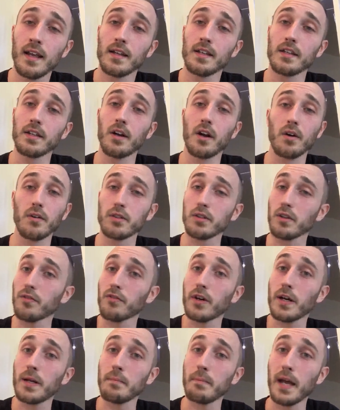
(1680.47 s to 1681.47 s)
your
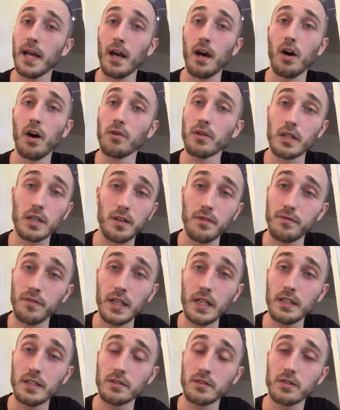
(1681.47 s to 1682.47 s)
friend may own a
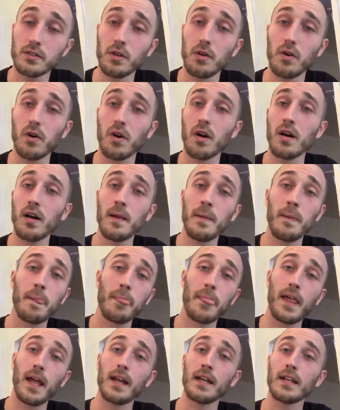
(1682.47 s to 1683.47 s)
convenience store
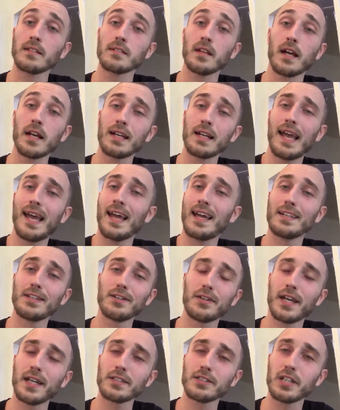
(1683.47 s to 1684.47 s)
and he's like, hey,
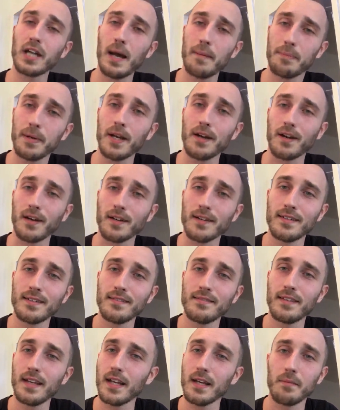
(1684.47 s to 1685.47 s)
you can't shop here
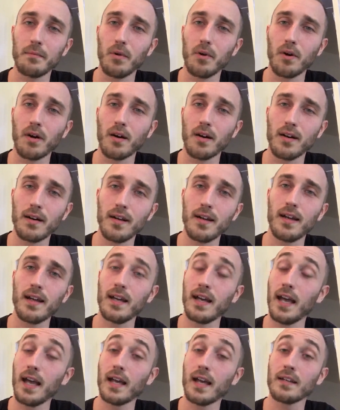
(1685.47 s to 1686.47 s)
anymore.
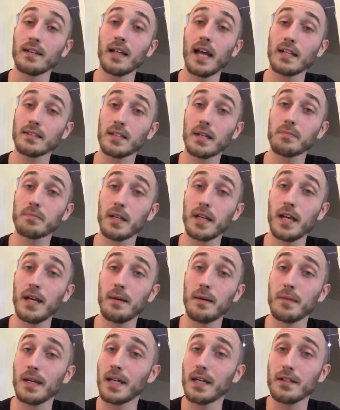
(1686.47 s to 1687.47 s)
And that's up to
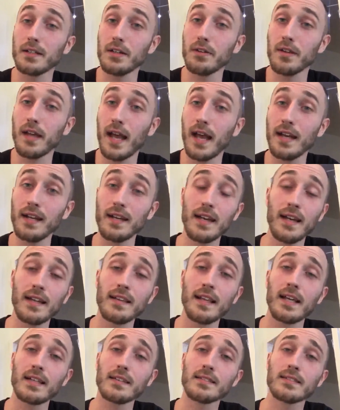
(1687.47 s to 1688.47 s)
him. He can do that.
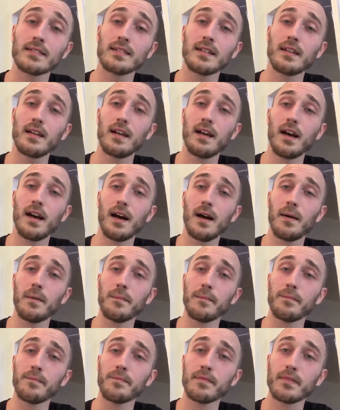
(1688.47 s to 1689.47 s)
And that's
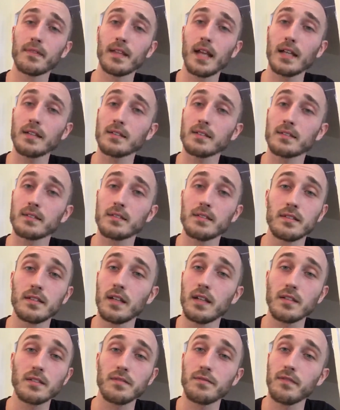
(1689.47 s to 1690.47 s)

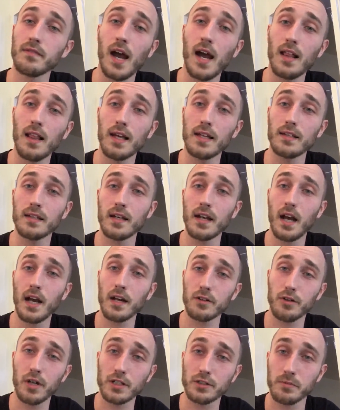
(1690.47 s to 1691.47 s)
doesn't violate the
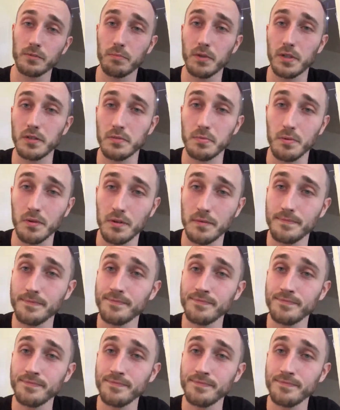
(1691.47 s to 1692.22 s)
non-aggression principle.